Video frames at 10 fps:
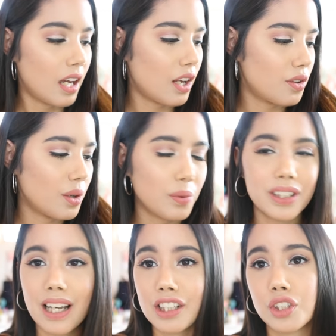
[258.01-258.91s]
I don't know, it
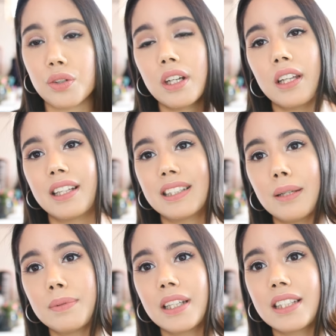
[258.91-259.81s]
wasn't as straight in the
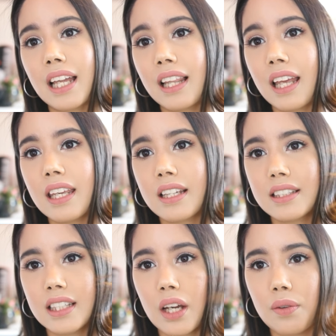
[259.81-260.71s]
tips as I like.
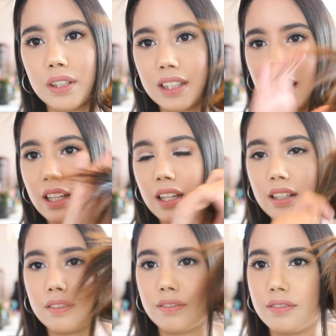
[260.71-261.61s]
See how it's like
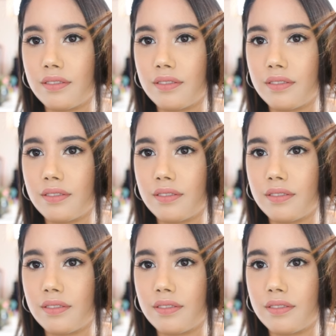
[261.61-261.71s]
kind of,